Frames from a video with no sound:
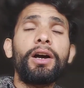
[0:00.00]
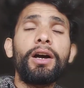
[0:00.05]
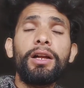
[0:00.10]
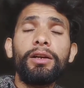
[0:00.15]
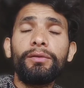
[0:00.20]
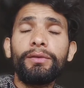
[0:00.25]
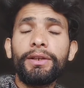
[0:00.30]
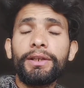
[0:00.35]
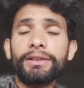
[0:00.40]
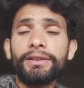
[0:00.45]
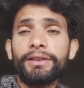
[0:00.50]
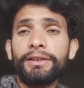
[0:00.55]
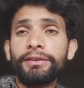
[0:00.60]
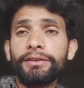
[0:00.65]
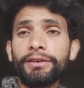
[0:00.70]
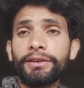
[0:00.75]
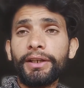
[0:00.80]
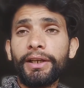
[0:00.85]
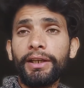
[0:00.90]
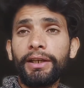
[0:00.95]
always
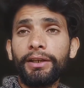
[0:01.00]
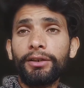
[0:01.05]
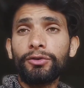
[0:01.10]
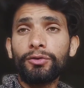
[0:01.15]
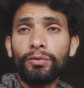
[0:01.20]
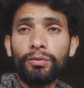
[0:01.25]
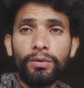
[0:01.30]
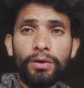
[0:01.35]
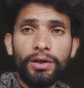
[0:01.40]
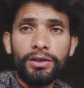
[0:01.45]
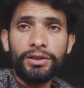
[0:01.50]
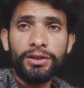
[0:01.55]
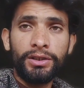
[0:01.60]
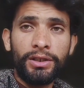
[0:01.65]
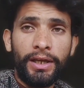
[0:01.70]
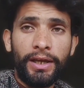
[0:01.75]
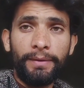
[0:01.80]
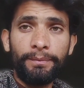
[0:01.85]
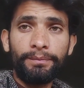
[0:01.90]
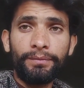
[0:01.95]
entertaining to watch
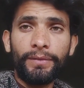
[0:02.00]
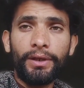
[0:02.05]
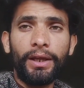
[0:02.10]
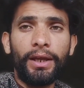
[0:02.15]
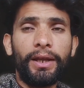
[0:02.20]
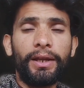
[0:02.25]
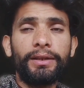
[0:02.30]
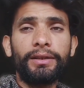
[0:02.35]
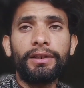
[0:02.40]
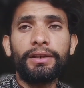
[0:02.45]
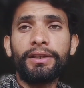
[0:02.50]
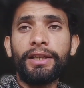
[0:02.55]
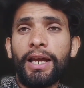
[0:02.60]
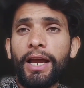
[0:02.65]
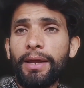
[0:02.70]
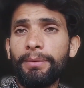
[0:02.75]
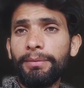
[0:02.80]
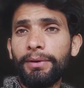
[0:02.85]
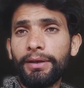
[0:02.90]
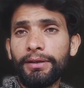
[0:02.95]
them and the
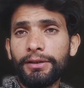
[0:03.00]
time